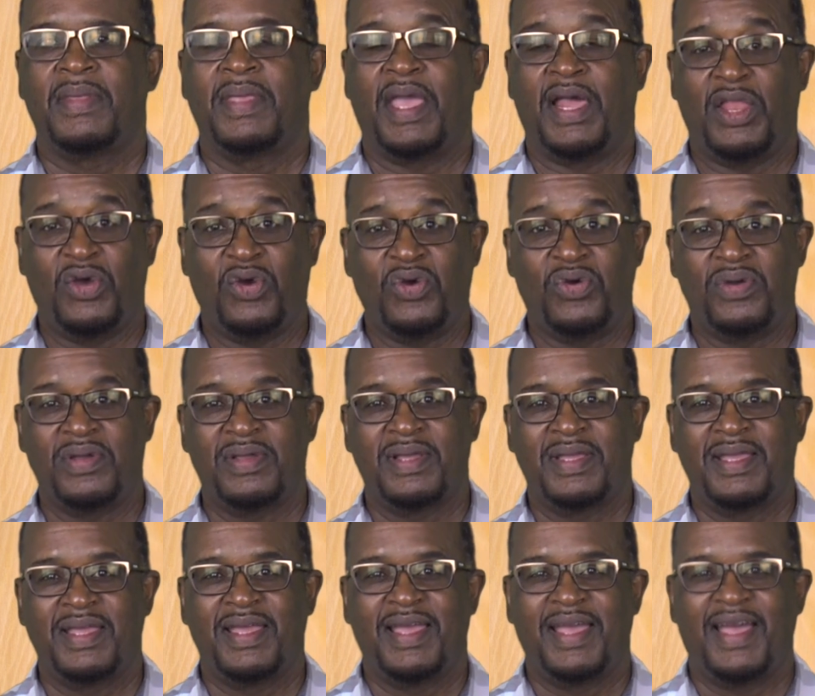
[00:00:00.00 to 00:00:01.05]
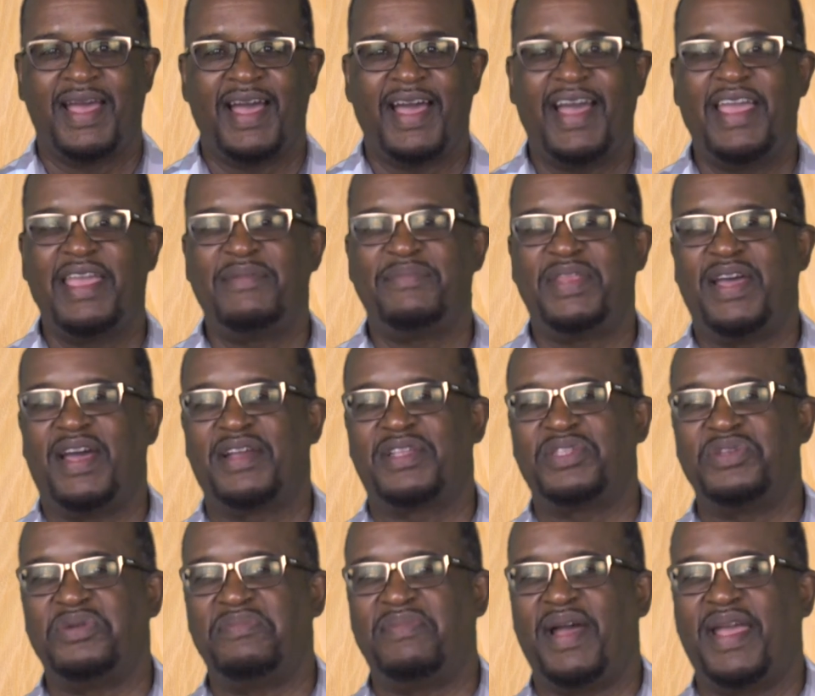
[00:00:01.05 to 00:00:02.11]
Hello, I am
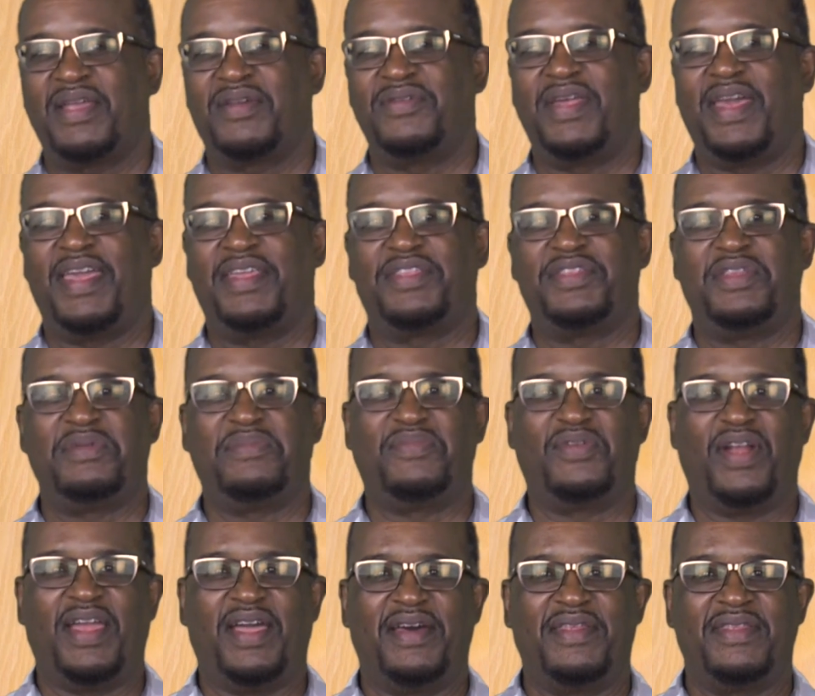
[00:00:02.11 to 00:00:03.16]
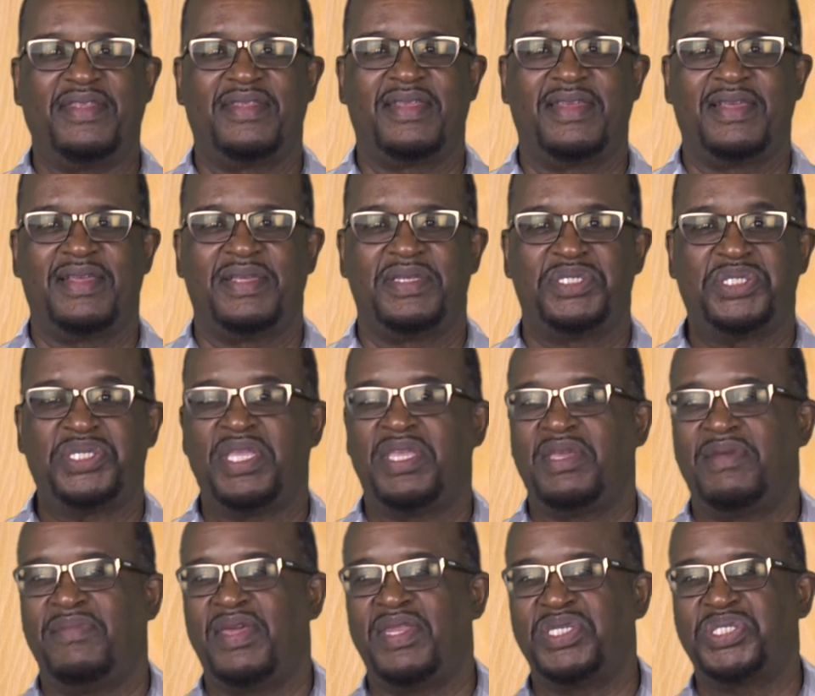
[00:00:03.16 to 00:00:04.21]
Dr. Michael Anthony Brown,
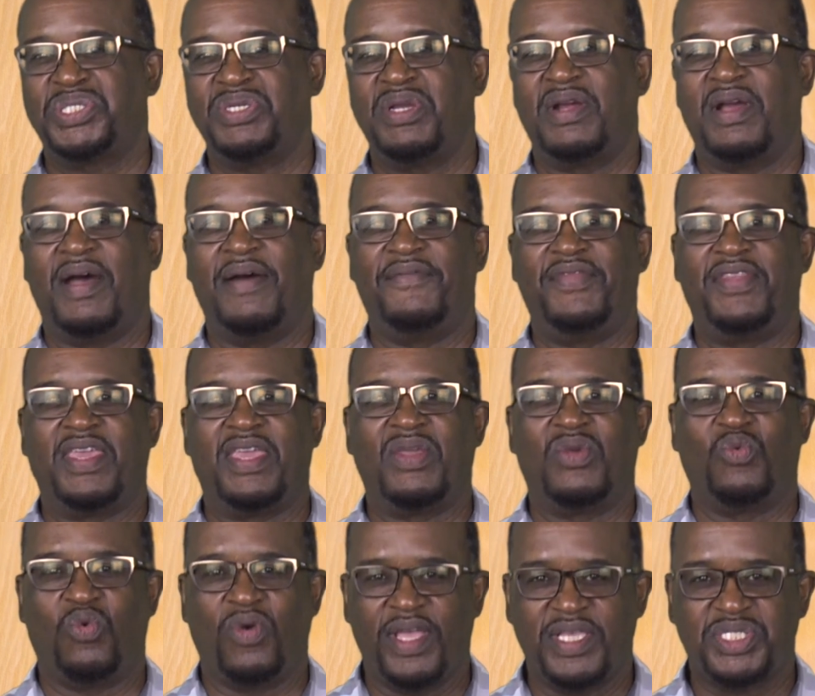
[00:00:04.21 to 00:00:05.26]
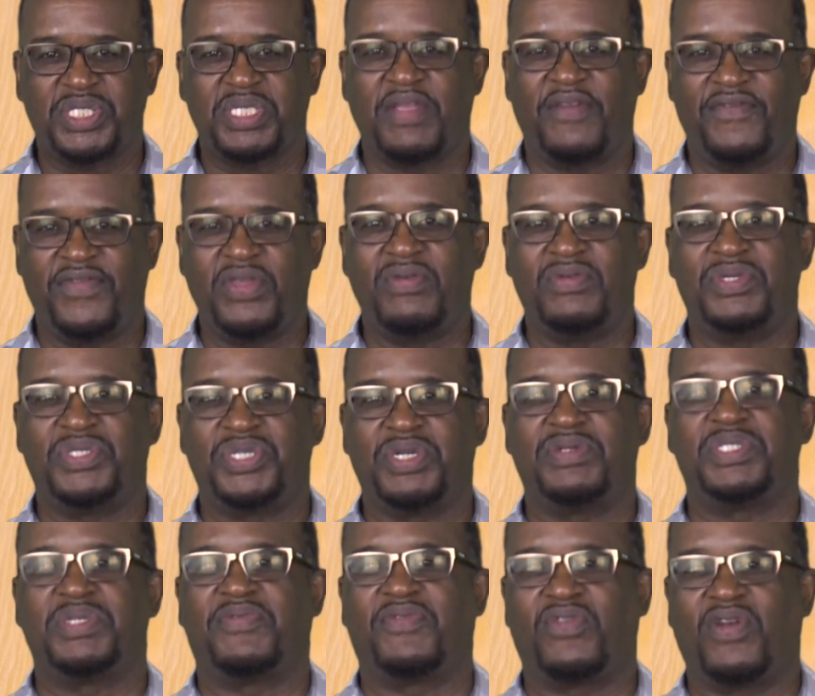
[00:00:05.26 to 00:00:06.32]
Senior Minister of the Westview
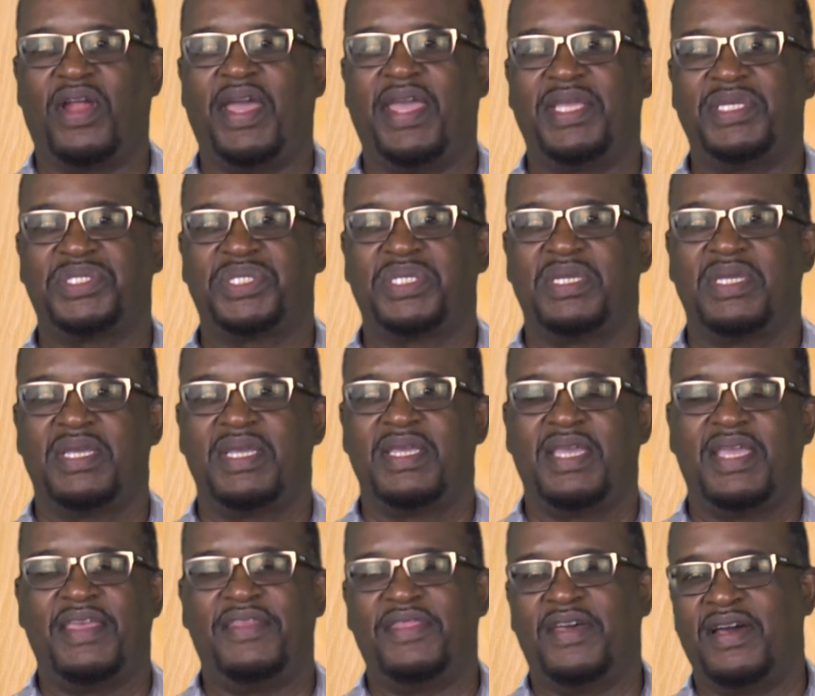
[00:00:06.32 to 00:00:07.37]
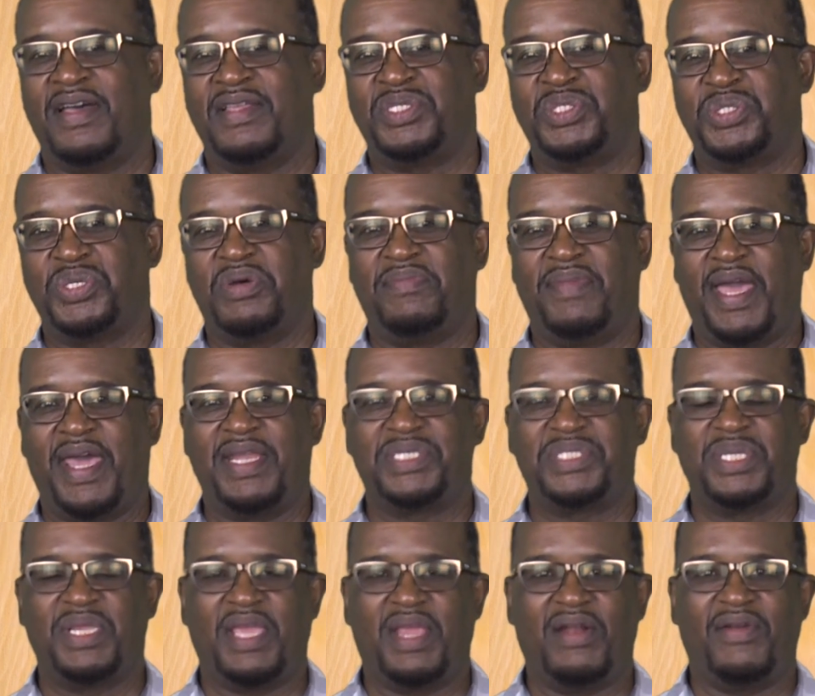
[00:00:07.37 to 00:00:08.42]
Church of Christ in the
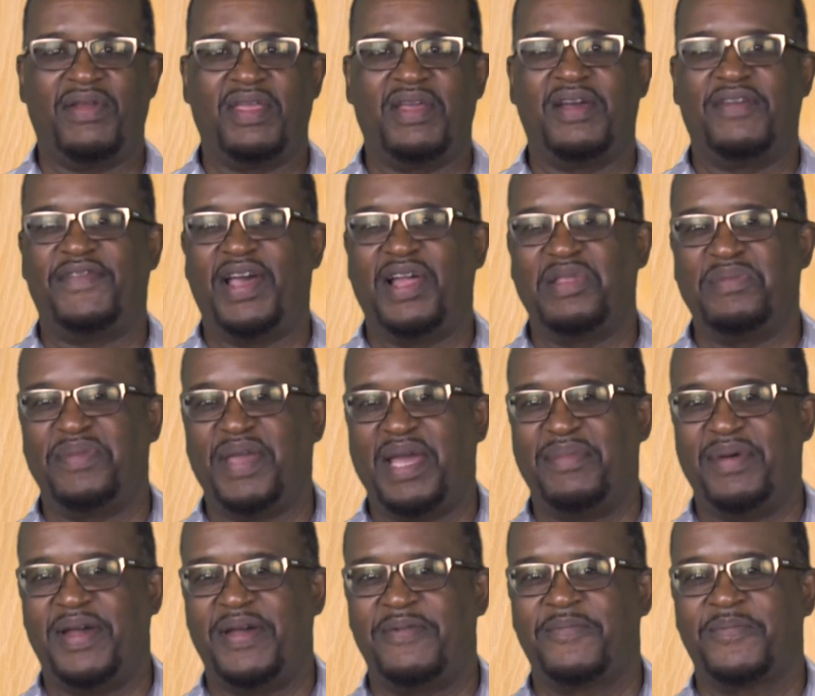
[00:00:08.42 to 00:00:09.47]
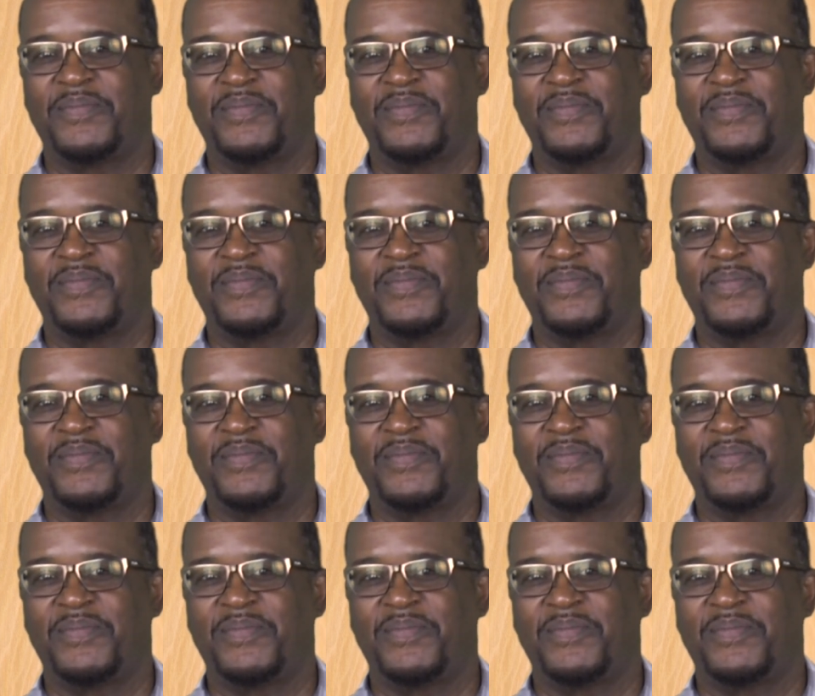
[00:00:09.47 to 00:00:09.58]
Huntsville-Madison area of Alabama.